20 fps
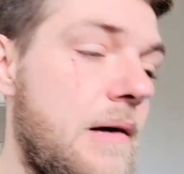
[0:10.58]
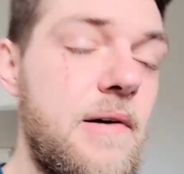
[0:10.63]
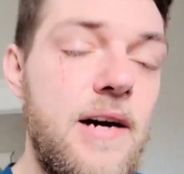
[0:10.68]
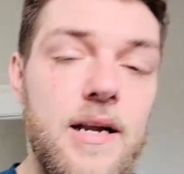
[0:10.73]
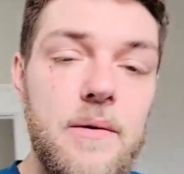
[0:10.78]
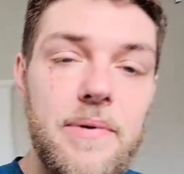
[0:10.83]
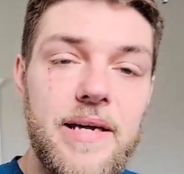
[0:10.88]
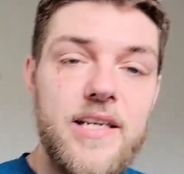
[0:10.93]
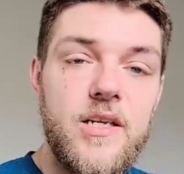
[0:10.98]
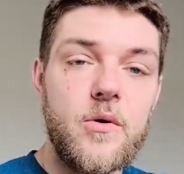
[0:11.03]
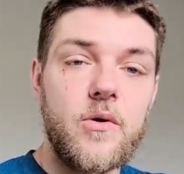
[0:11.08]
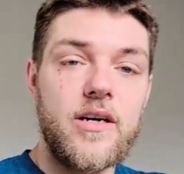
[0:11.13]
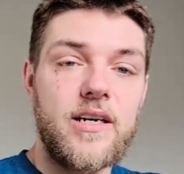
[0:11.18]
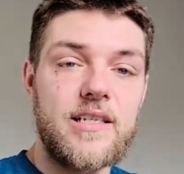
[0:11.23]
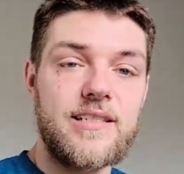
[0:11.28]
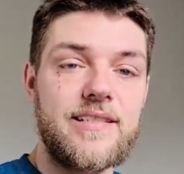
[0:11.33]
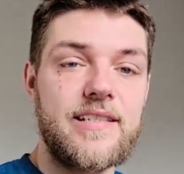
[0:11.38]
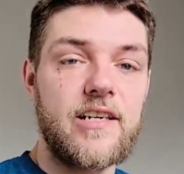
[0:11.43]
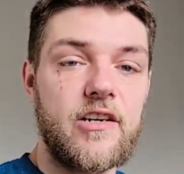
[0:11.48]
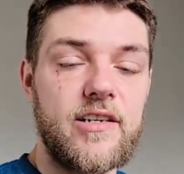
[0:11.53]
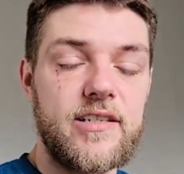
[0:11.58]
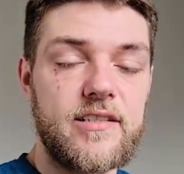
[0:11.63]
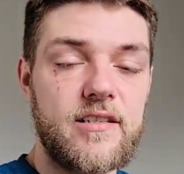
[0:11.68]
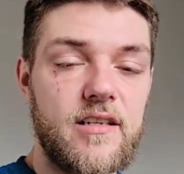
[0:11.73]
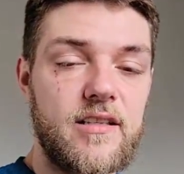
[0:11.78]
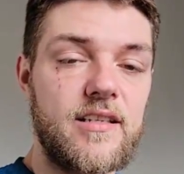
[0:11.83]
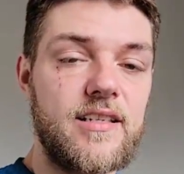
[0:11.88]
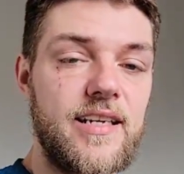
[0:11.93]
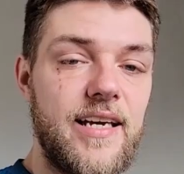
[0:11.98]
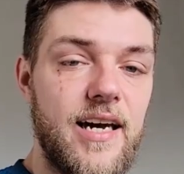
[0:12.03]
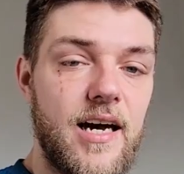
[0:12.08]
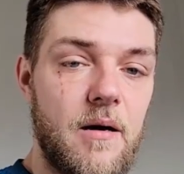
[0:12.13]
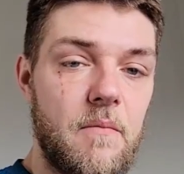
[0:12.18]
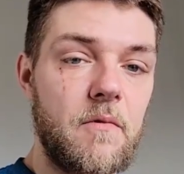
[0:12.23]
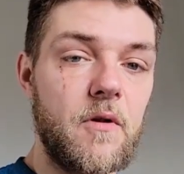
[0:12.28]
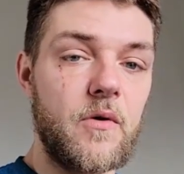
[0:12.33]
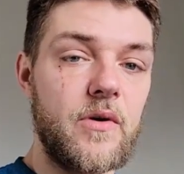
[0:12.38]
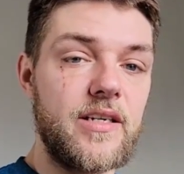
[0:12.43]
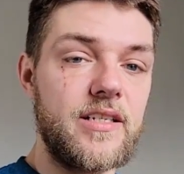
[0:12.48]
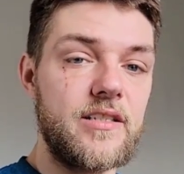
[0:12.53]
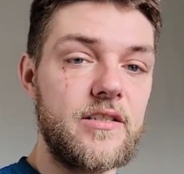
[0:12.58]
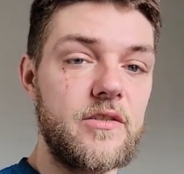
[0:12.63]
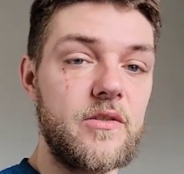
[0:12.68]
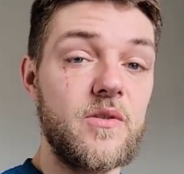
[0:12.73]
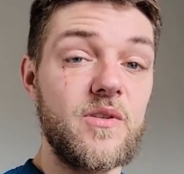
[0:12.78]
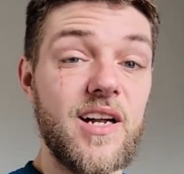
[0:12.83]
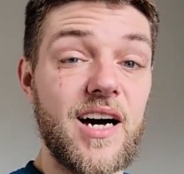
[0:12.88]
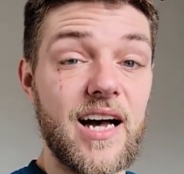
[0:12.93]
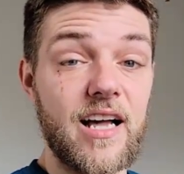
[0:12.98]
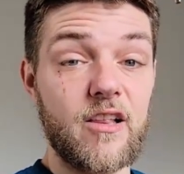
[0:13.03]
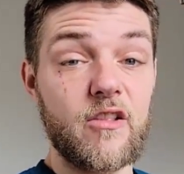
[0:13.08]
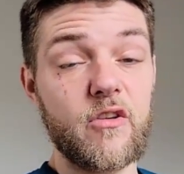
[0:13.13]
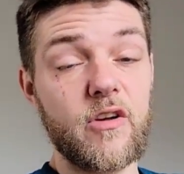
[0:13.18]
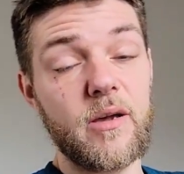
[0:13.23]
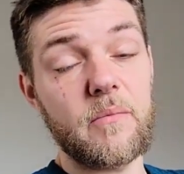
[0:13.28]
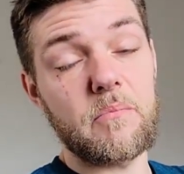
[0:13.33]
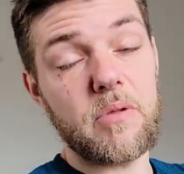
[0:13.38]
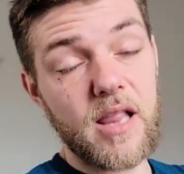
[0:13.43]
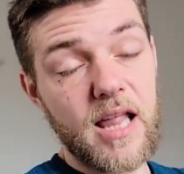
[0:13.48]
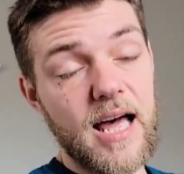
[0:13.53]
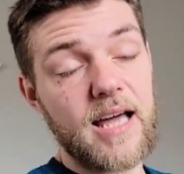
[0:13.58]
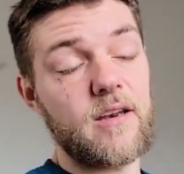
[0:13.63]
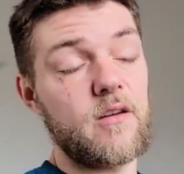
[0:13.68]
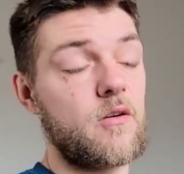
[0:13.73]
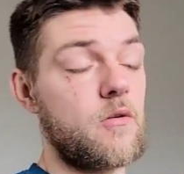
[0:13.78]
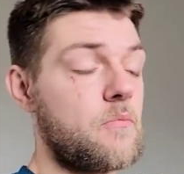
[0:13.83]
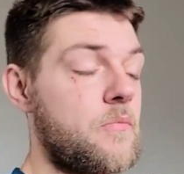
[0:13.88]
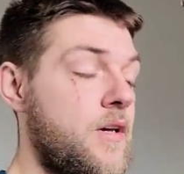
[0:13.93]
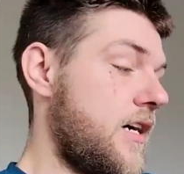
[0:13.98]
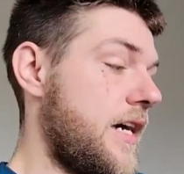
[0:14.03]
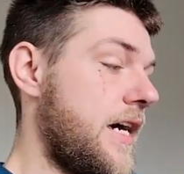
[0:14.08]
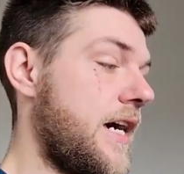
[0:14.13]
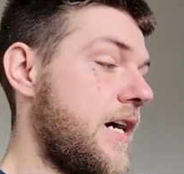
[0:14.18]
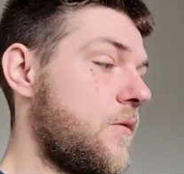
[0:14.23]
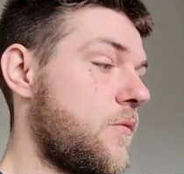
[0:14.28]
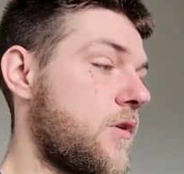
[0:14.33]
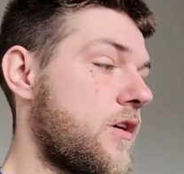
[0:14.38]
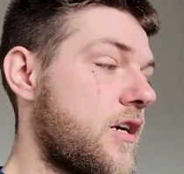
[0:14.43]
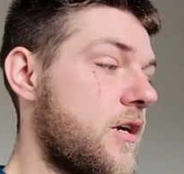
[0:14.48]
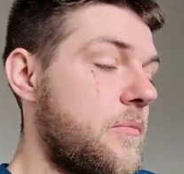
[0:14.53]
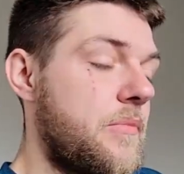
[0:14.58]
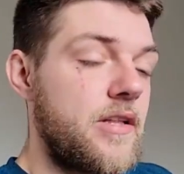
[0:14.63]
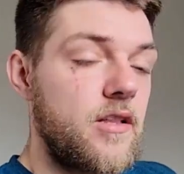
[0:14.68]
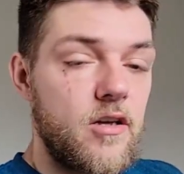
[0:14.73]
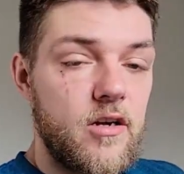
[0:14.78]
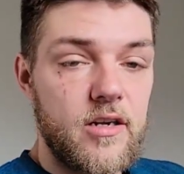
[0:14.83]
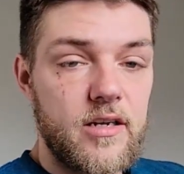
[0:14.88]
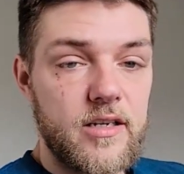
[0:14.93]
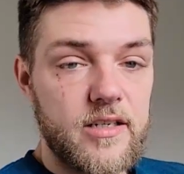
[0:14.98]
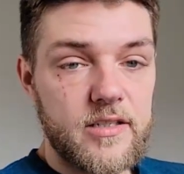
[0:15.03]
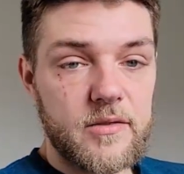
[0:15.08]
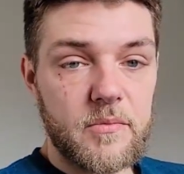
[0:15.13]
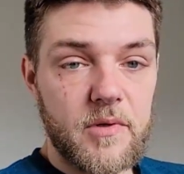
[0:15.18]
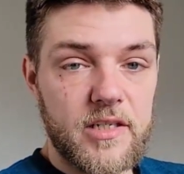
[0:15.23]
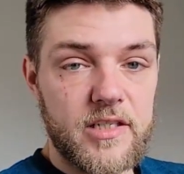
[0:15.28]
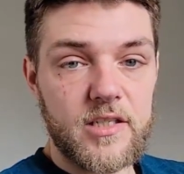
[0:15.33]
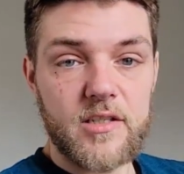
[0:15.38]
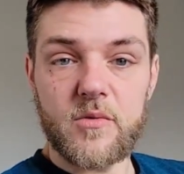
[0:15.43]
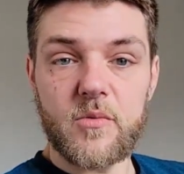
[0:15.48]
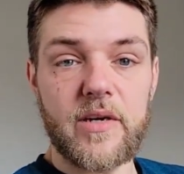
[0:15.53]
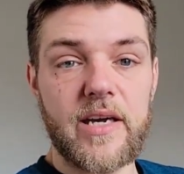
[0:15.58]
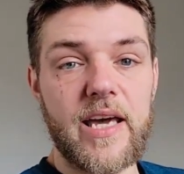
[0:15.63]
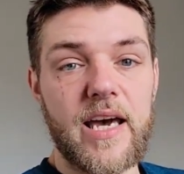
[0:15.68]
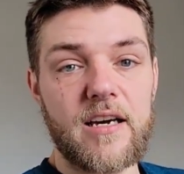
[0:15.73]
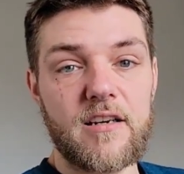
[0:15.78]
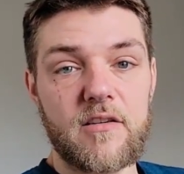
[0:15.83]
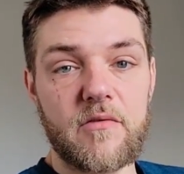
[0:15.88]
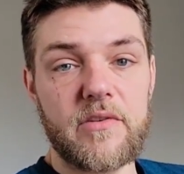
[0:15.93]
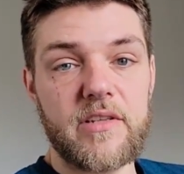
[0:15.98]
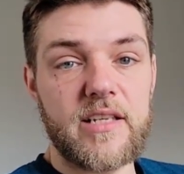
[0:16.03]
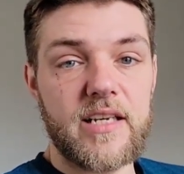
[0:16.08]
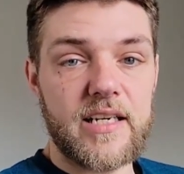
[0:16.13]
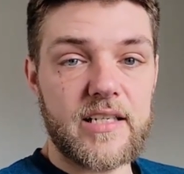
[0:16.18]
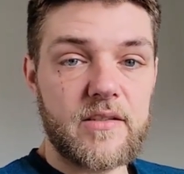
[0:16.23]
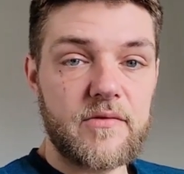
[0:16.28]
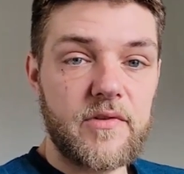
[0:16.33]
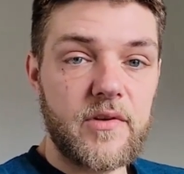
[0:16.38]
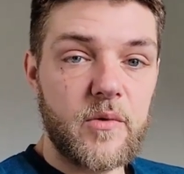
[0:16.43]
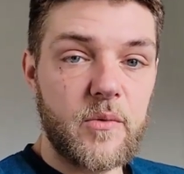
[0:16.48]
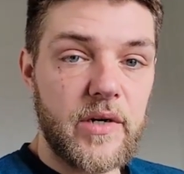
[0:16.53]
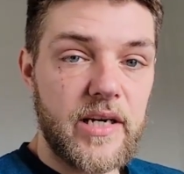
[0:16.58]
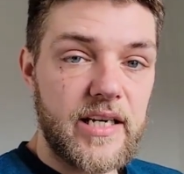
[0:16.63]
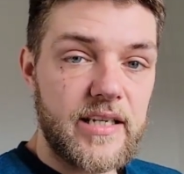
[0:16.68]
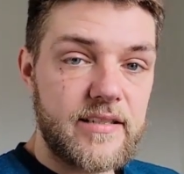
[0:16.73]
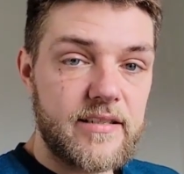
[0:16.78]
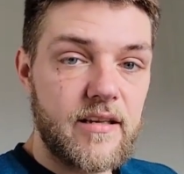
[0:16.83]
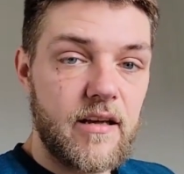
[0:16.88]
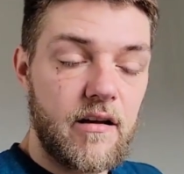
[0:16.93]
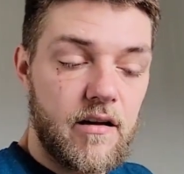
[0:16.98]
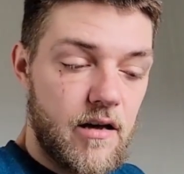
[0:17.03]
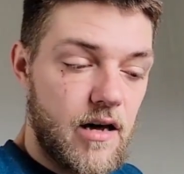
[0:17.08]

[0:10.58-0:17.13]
going to be doing a series on the Diablo Intune i3 Platinum, and we're going to be learning as much as we can over the next few weeks.